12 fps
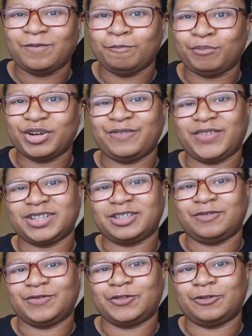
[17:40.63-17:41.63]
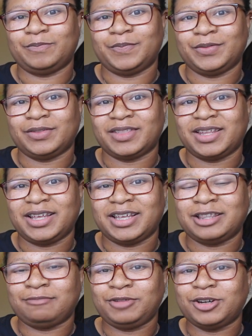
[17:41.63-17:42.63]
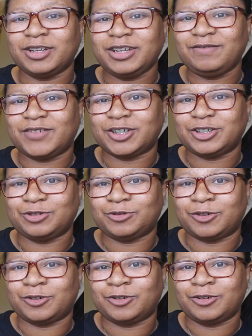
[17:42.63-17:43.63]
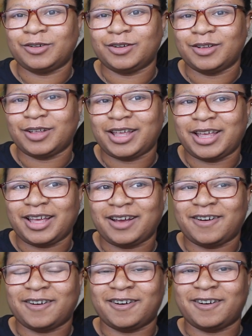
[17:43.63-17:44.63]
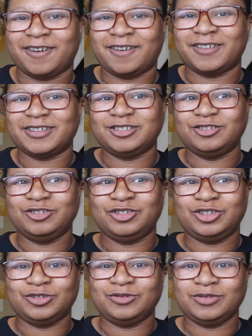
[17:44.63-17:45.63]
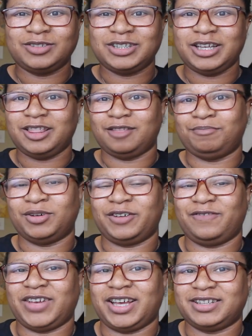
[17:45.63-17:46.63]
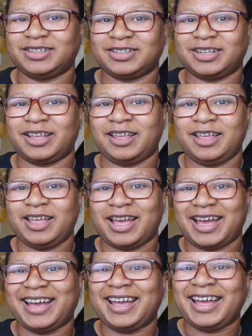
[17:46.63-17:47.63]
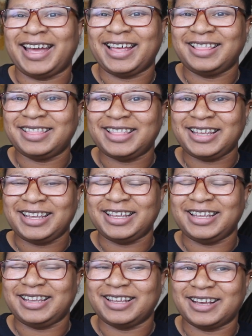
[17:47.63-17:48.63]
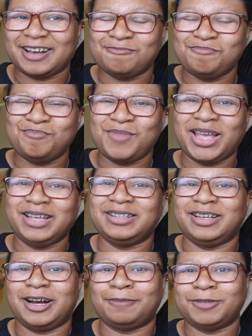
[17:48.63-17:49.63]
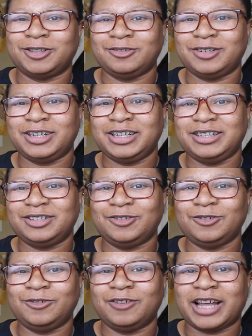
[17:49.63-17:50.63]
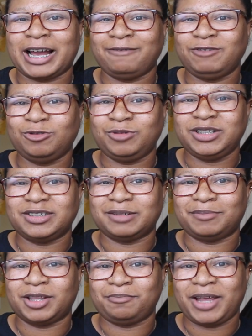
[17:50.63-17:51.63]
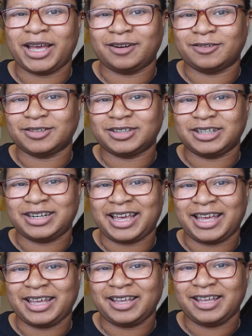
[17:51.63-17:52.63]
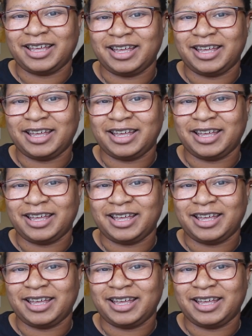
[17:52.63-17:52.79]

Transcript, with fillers: book festival. It's purely virtual called Juneteenth Book Fest. I had the amazing opportunity to live tweet some of the panels today,